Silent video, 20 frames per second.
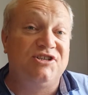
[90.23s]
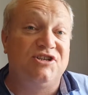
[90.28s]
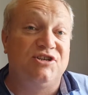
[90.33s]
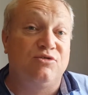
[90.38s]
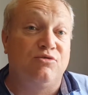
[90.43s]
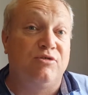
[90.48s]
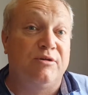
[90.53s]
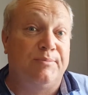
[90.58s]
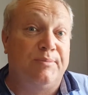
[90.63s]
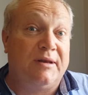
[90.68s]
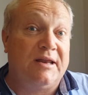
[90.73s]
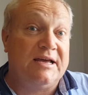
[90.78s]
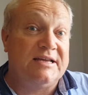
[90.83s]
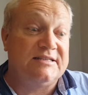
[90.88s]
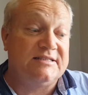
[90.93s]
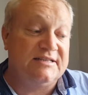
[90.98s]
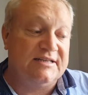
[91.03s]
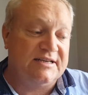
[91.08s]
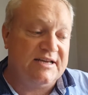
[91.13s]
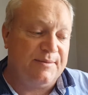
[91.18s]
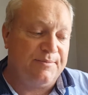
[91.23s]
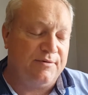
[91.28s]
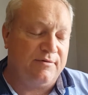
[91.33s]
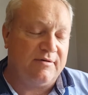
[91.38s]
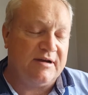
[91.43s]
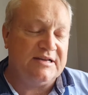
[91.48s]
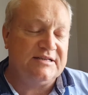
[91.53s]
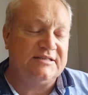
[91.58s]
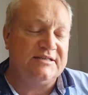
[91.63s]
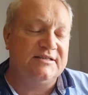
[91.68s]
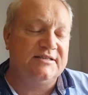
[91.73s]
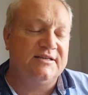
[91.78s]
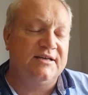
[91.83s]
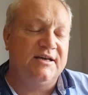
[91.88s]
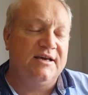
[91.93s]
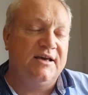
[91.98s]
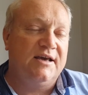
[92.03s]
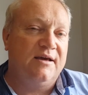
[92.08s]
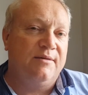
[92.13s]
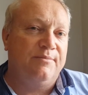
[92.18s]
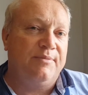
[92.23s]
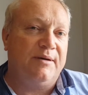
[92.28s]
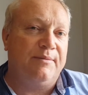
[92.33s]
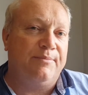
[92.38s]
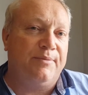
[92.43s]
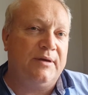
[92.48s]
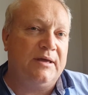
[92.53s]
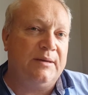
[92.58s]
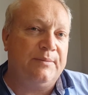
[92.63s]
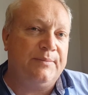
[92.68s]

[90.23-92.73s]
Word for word: She's already placed in a couple of races, but by